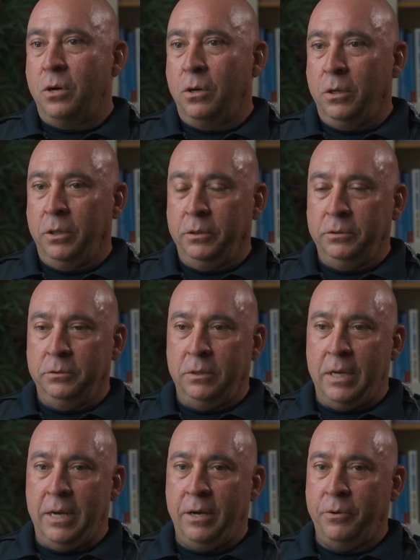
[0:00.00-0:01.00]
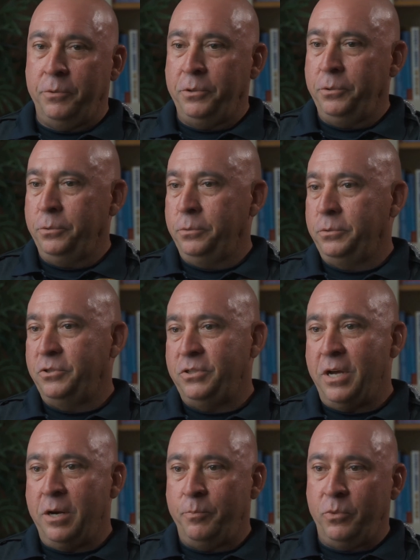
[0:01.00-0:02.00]
on how to
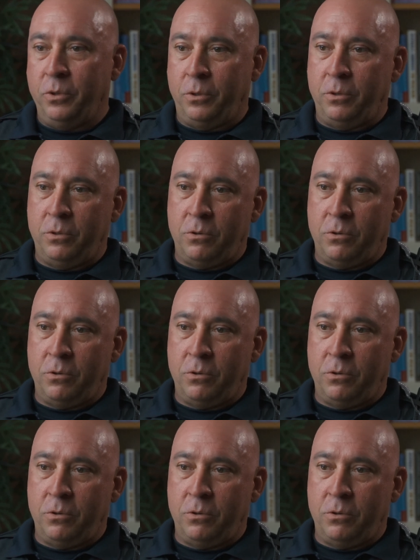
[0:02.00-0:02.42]
set up the